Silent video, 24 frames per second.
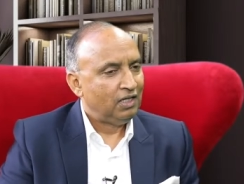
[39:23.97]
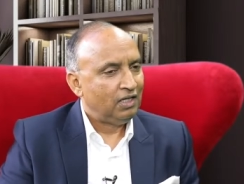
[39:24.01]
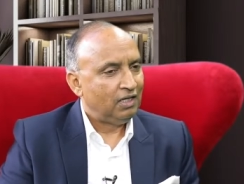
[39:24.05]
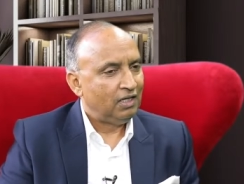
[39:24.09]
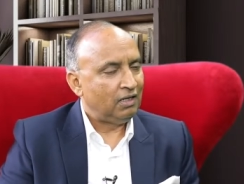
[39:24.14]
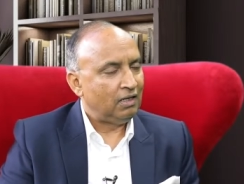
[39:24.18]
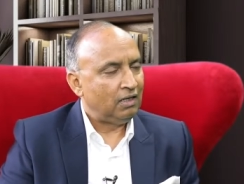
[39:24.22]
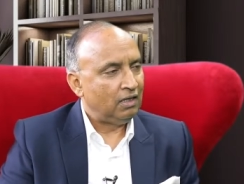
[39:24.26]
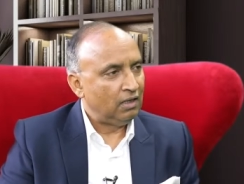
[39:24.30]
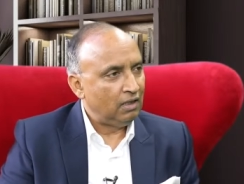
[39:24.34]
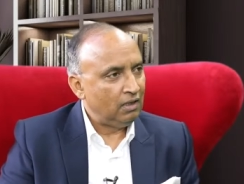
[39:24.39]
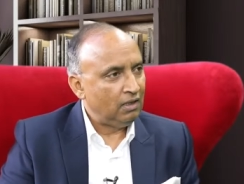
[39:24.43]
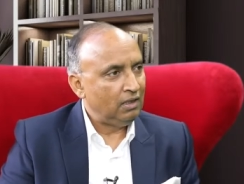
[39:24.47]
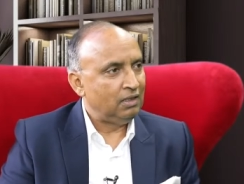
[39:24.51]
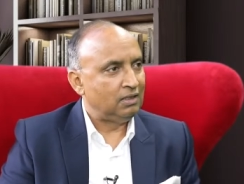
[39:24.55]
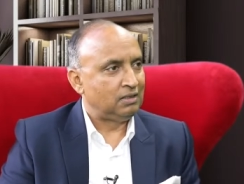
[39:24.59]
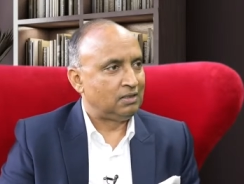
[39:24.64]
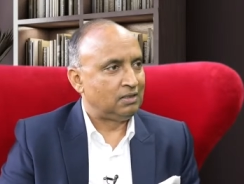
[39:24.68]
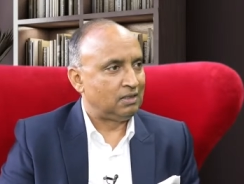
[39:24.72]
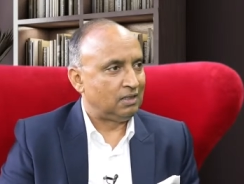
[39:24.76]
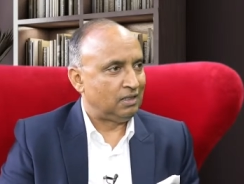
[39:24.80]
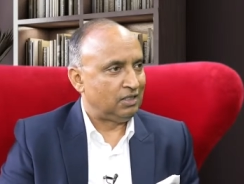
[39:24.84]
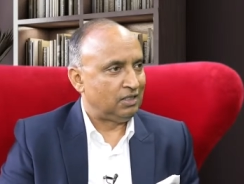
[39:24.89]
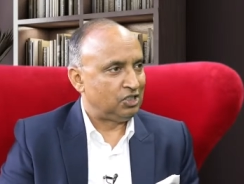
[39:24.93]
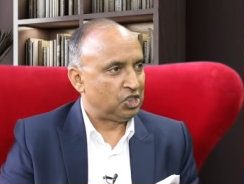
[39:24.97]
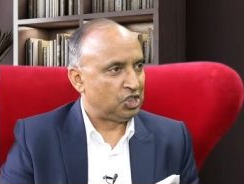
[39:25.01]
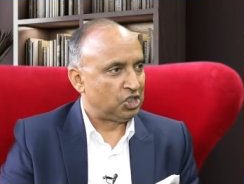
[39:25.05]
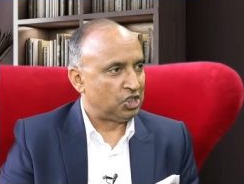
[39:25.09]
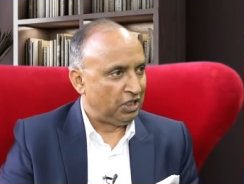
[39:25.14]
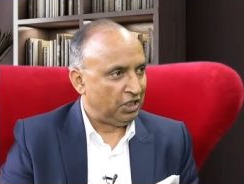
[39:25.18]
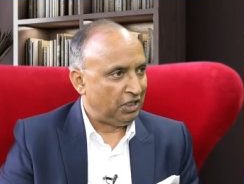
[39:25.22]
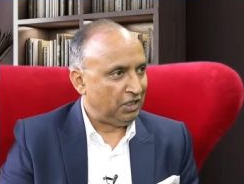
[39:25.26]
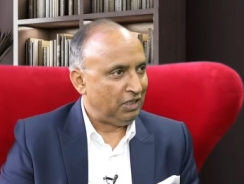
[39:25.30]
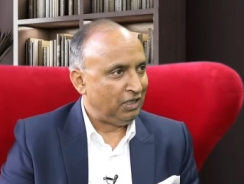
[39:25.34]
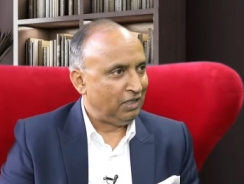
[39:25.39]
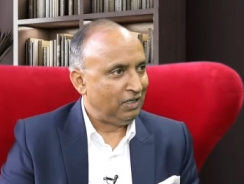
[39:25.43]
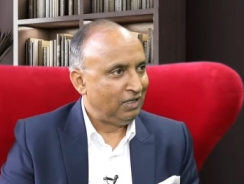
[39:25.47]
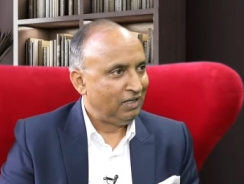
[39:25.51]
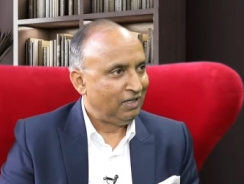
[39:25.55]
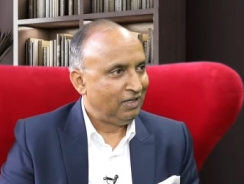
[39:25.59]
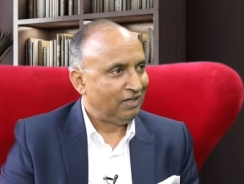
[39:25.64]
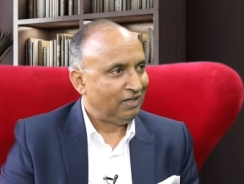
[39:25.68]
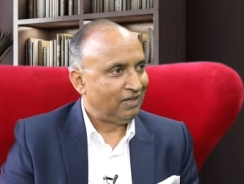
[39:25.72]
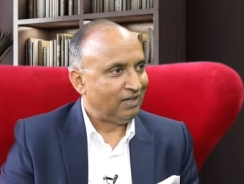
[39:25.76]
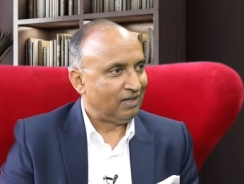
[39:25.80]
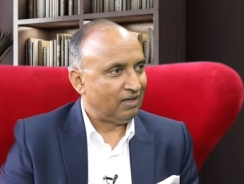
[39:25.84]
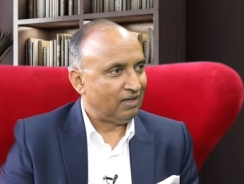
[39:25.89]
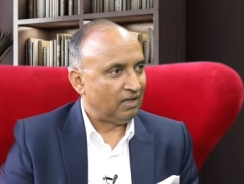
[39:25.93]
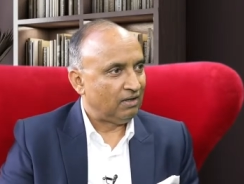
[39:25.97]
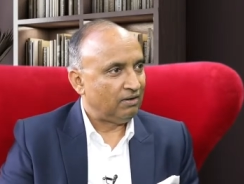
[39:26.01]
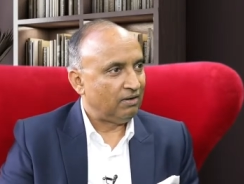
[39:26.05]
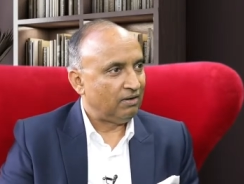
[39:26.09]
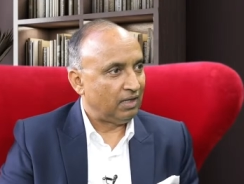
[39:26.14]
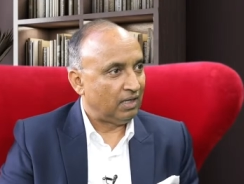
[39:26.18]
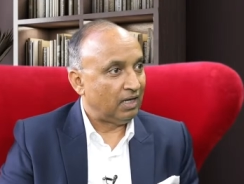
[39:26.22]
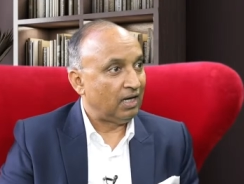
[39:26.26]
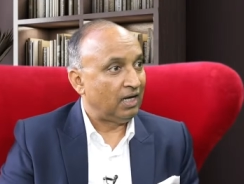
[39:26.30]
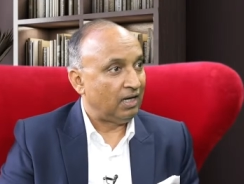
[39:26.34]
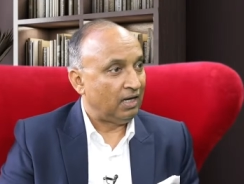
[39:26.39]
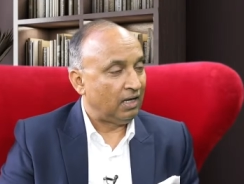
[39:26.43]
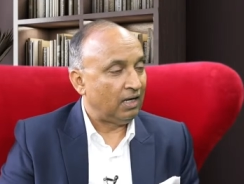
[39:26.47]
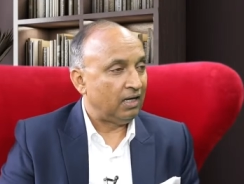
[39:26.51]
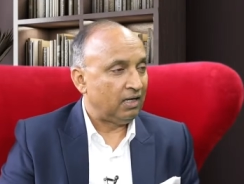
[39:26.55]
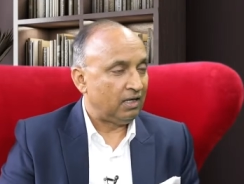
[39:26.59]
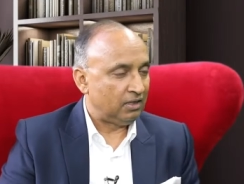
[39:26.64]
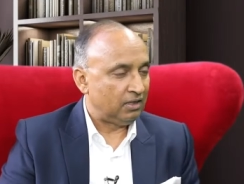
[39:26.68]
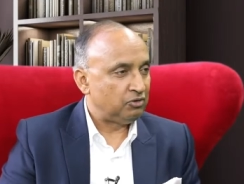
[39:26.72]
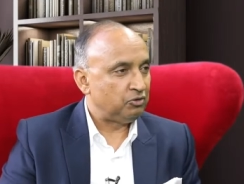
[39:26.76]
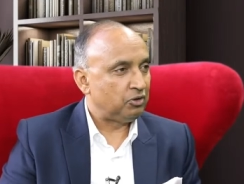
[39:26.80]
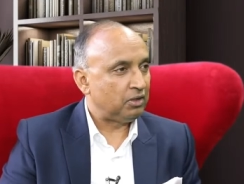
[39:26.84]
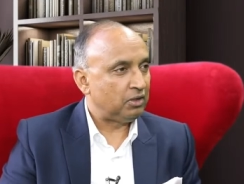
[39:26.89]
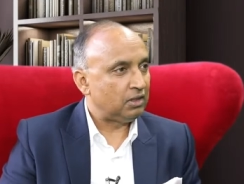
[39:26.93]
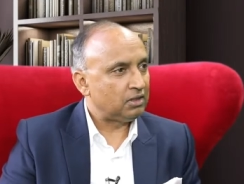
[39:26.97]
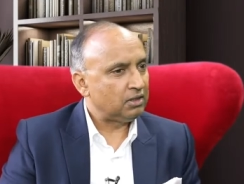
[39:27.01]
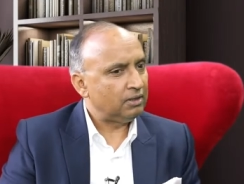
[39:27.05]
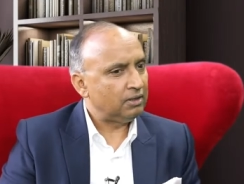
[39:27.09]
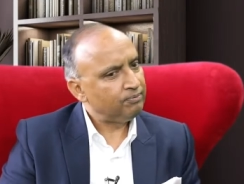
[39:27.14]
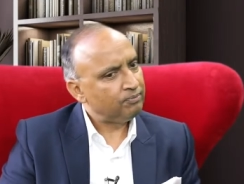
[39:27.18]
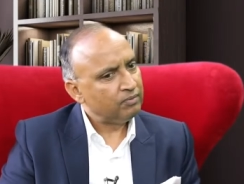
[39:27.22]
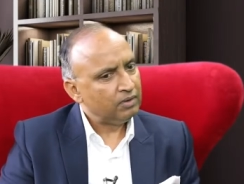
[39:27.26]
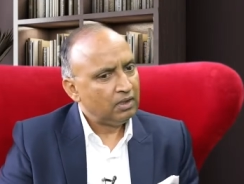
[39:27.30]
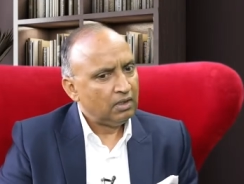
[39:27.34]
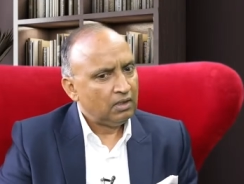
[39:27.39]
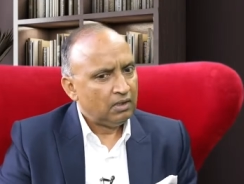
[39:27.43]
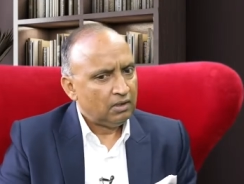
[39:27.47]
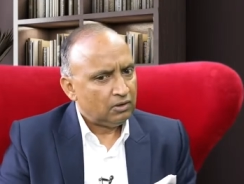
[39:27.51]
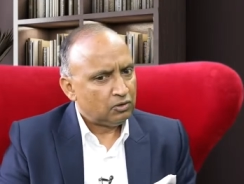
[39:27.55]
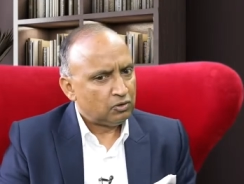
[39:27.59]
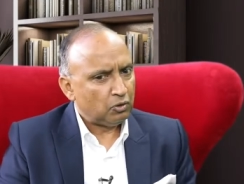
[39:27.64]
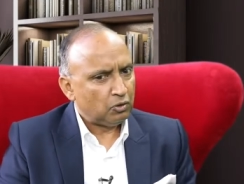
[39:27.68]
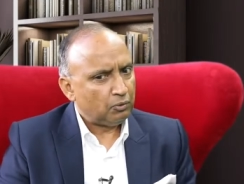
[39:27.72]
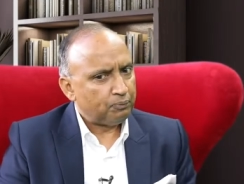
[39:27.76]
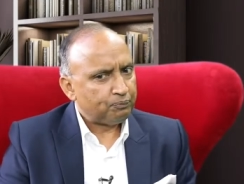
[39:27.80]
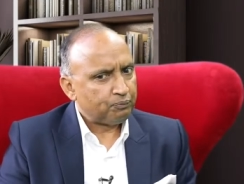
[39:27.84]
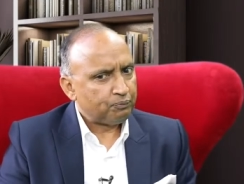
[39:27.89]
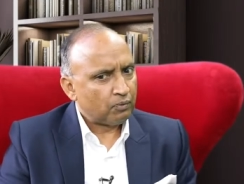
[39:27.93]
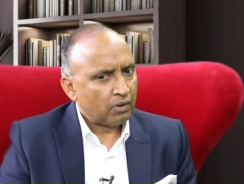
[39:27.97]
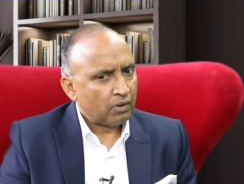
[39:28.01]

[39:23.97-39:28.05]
a girl is studying higher education, so